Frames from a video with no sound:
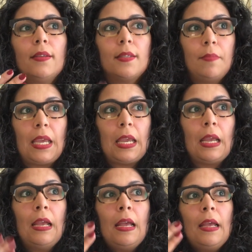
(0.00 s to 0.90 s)
to
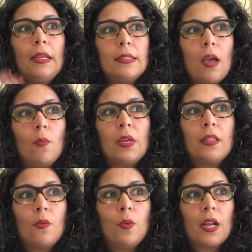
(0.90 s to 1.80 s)
me and tell me
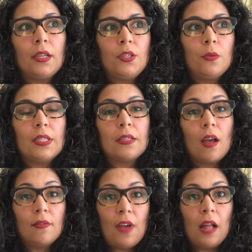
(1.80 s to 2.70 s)
that what I do is
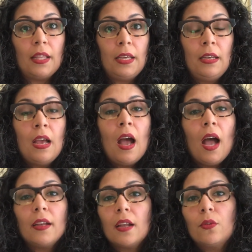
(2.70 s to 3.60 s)
not valid,
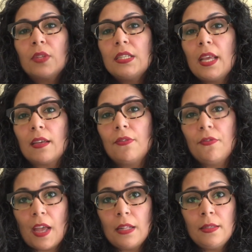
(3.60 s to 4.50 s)
I not only take
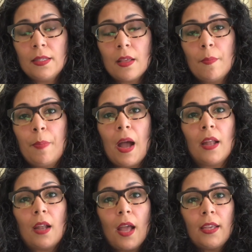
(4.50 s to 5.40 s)
offense, but
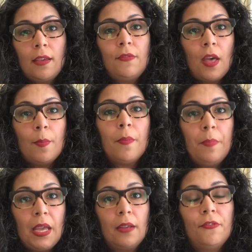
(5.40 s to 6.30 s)
I give them a
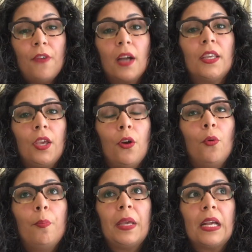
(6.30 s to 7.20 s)
big fuck you,
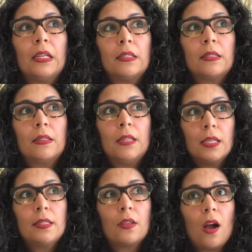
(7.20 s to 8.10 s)
because
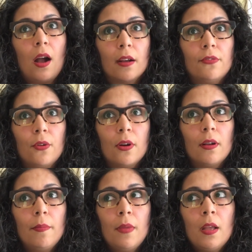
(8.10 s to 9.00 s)
this art form